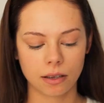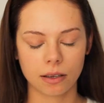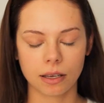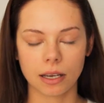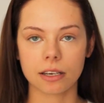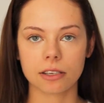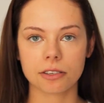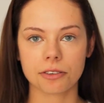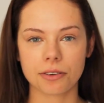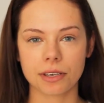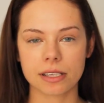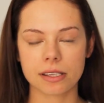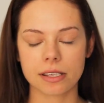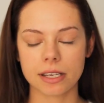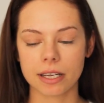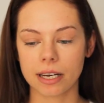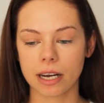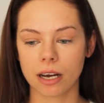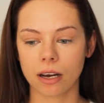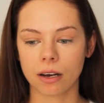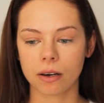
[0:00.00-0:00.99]
And as you can
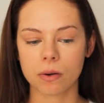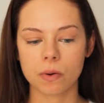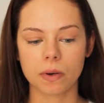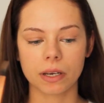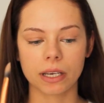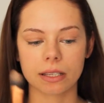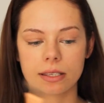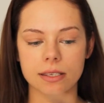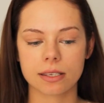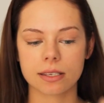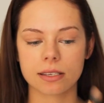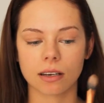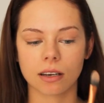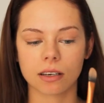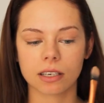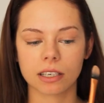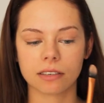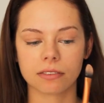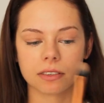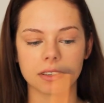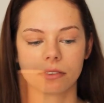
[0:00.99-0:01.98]
see now, it's
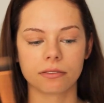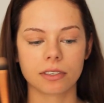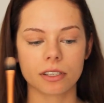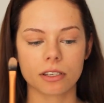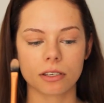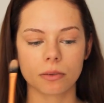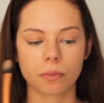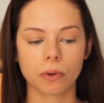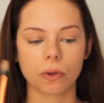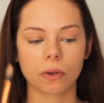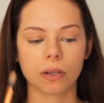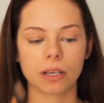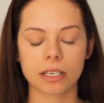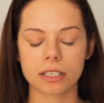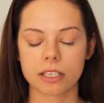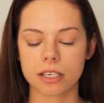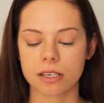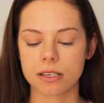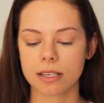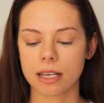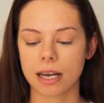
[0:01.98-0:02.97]
not even visible. It
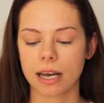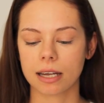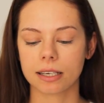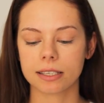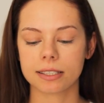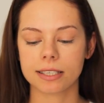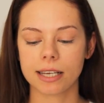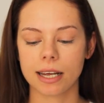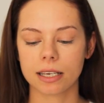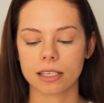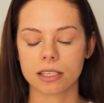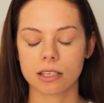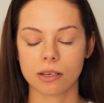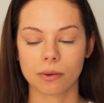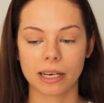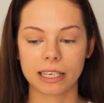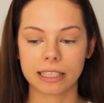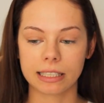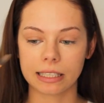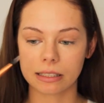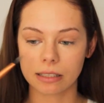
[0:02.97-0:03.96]
just kind of takes
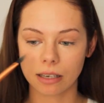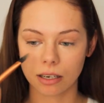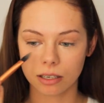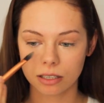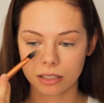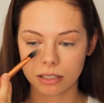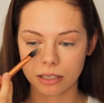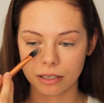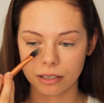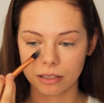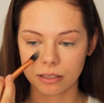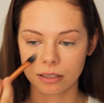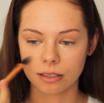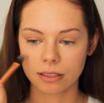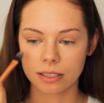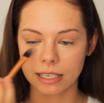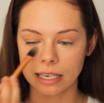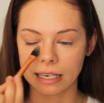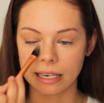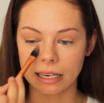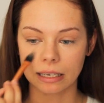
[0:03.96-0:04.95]
away the dark
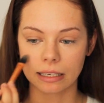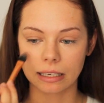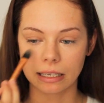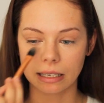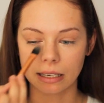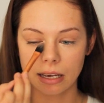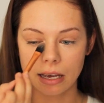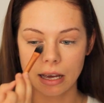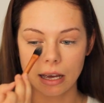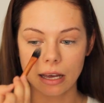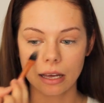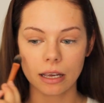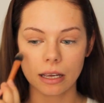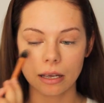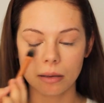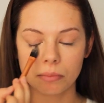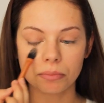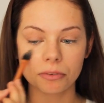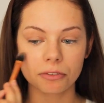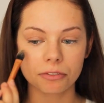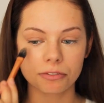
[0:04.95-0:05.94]
circles and any
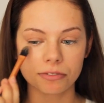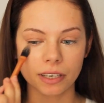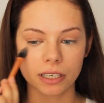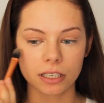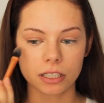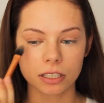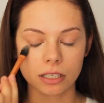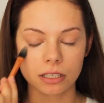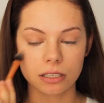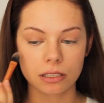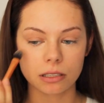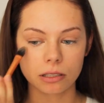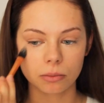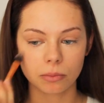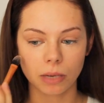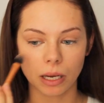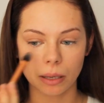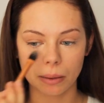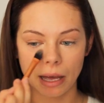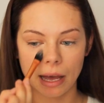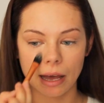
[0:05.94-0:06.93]
imperfections you
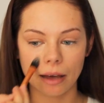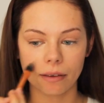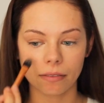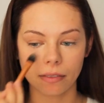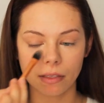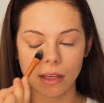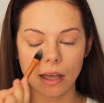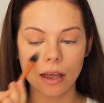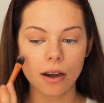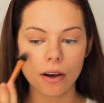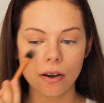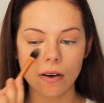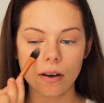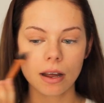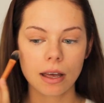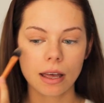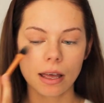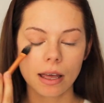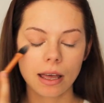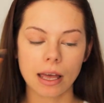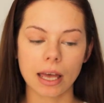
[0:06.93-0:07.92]
might have there,
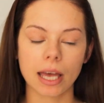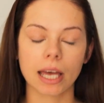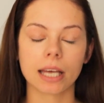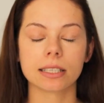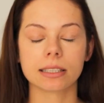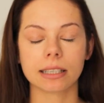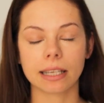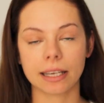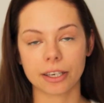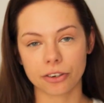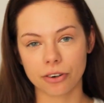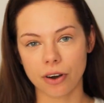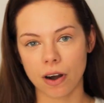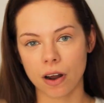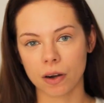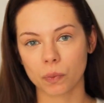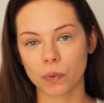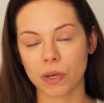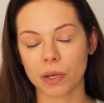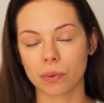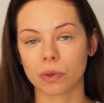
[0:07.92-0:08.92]
and later
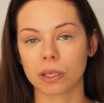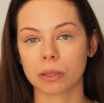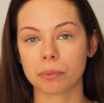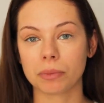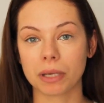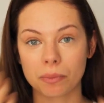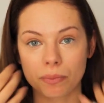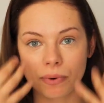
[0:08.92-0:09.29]
on we will be